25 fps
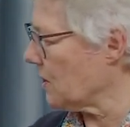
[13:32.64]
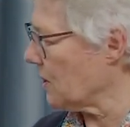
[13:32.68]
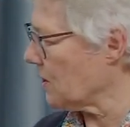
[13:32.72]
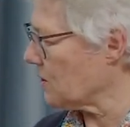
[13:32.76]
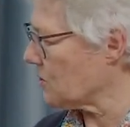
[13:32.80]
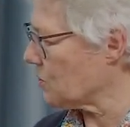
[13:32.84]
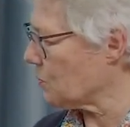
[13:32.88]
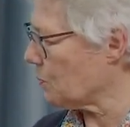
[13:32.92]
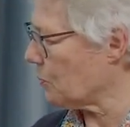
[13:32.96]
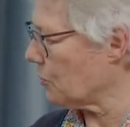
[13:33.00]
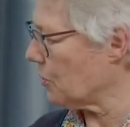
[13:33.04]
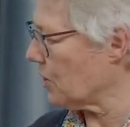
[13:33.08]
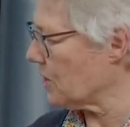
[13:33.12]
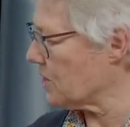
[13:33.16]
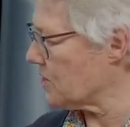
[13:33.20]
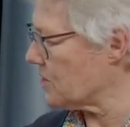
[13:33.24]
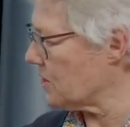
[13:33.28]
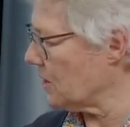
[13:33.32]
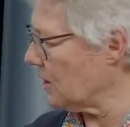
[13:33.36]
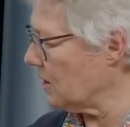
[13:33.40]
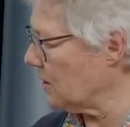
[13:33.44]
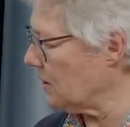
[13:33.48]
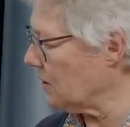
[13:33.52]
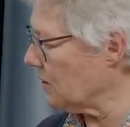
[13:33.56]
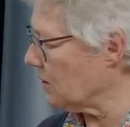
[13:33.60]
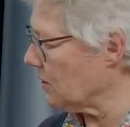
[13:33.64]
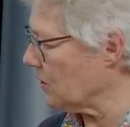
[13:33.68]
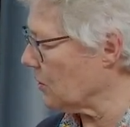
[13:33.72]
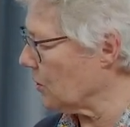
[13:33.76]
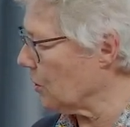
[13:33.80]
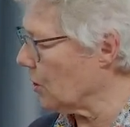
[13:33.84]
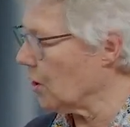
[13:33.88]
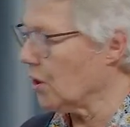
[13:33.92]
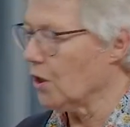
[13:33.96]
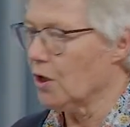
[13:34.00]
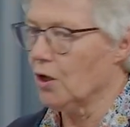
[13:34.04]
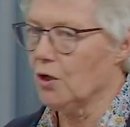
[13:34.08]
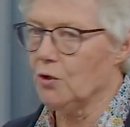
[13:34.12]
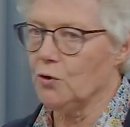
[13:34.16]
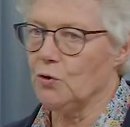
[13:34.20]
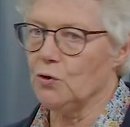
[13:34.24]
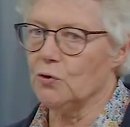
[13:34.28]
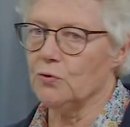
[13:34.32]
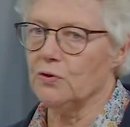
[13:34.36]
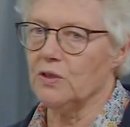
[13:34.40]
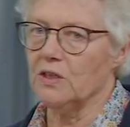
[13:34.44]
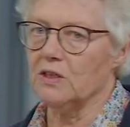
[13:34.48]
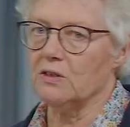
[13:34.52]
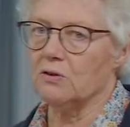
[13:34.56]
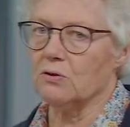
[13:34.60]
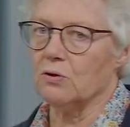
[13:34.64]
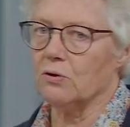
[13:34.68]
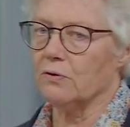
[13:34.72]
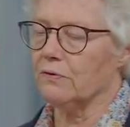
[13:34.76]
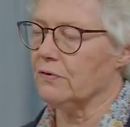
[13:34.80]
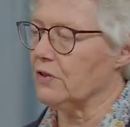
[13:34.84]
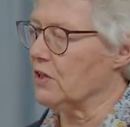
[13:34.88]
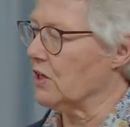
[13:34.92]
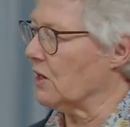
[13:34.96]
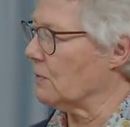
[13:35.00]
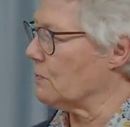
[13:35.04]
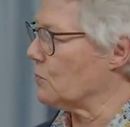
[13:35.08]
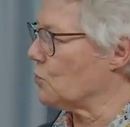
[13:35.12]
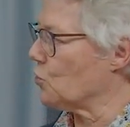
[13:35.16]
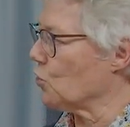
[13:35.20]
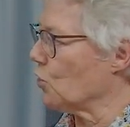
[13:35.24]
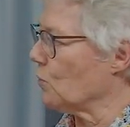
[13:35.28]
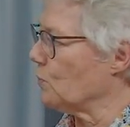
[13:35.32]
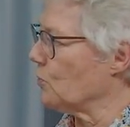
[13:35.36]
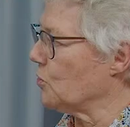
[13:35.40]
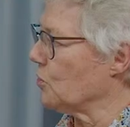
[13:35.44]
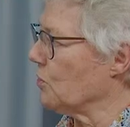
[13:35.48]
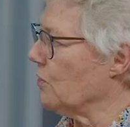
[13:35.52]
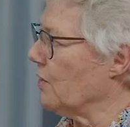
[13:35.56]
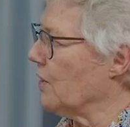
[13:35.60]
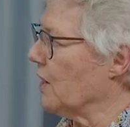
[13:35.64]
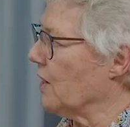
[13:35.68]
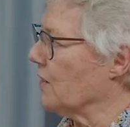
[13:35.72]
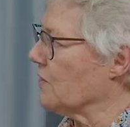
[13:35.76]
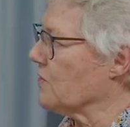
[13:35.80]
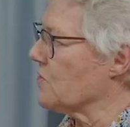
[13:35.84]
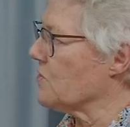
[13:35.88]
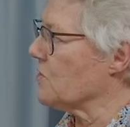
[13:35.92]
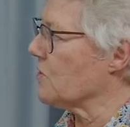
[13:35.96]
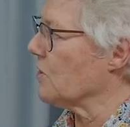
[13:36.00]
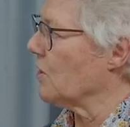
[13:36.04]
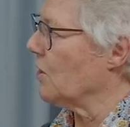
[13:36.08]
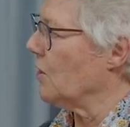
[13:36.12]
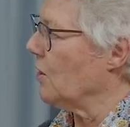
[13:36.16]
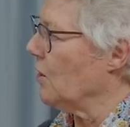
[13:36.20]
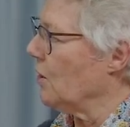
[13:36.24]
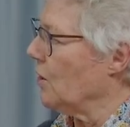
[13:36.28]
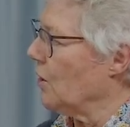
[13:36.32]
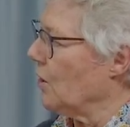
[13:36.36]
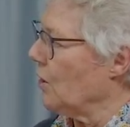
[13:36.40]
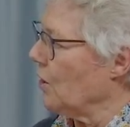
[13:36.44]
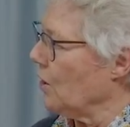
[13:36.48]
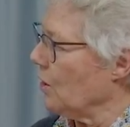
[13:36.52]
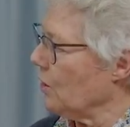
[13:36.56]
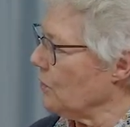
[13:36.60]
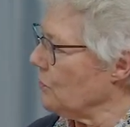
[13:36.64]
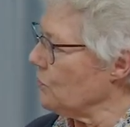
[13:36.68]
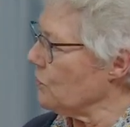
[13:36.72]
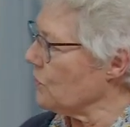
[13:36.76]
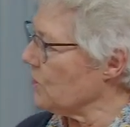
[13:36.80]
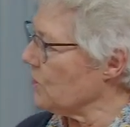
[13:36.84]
expressed in a unit of the absorption length. And you